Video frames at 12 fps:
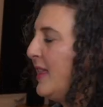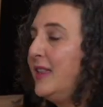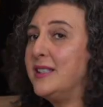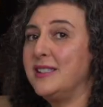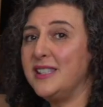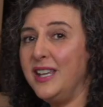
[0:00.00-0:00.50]

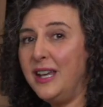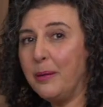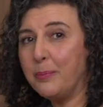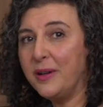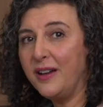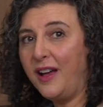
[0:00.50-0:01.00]
the
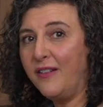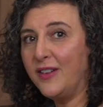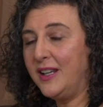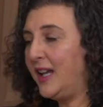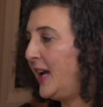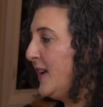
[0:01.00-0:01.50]
tip of
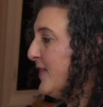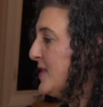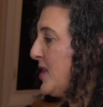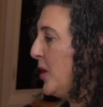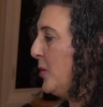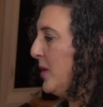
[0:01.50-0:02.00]
a knife.
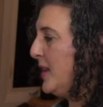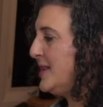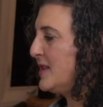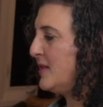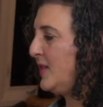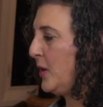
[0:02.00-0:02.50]
So this
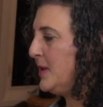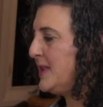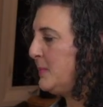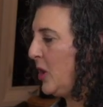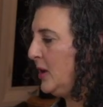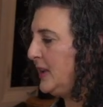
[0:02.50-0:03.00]
is a very
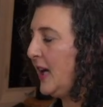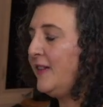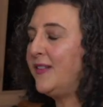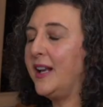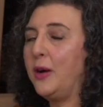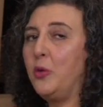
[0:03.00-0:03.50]
small
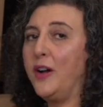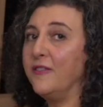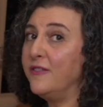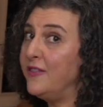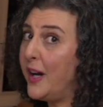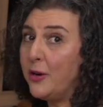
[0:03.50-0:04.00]
knife, and I want
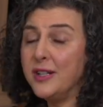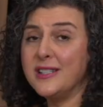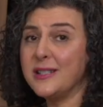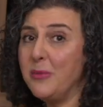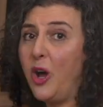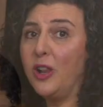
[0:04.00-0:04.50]
very
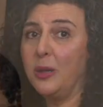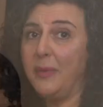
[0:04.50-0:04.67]
small